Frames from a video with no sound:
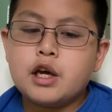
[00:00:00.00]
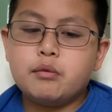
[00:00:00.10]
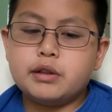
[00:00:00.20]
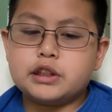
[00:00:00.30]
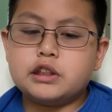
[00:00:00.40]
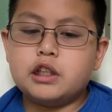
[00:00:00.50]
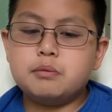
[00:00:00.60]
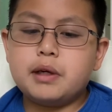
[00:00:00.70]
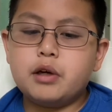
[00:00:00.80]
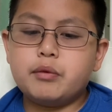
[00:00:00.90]
was sunk
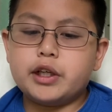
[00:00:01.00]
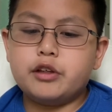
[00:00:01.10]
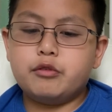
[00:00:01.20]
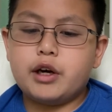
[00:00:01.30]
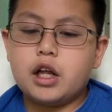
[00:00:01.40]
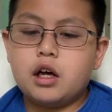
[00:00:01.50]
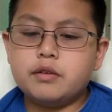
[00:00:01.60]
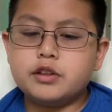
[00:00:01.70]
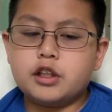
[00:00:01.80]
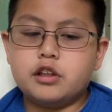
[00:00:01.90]
by a whale while
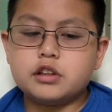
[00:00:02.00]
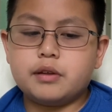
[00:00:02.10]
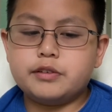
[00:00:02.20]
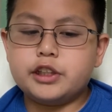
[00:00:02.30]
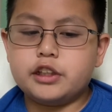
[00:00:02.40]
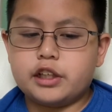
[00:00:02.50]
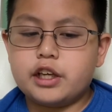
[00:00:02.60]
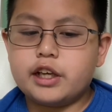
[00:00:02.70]
off the coast of Chile,